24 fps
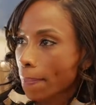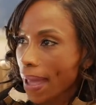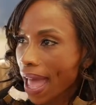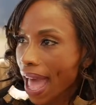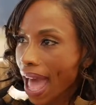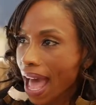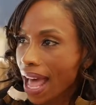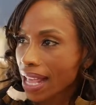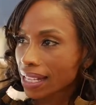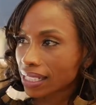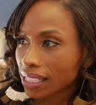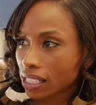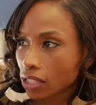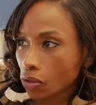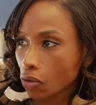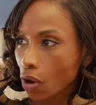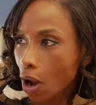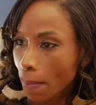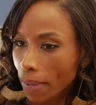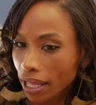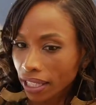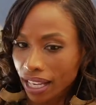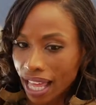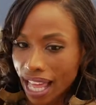past and
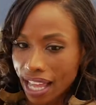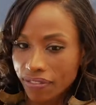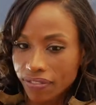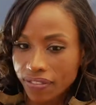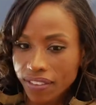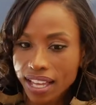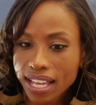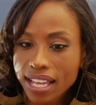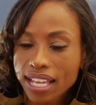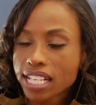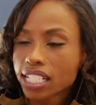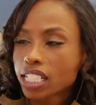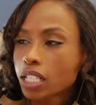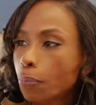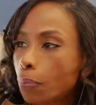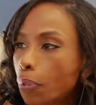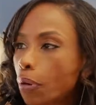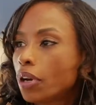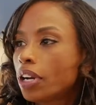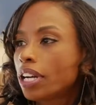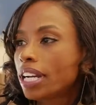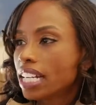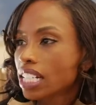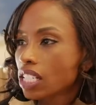throughout my life to
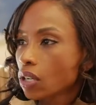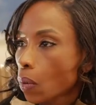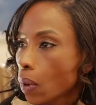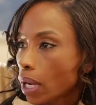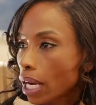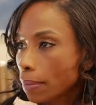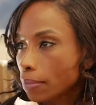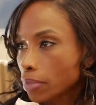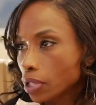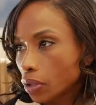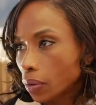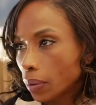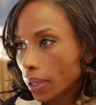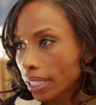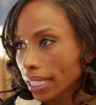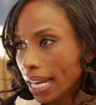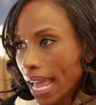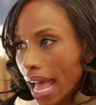put it into what I'm doing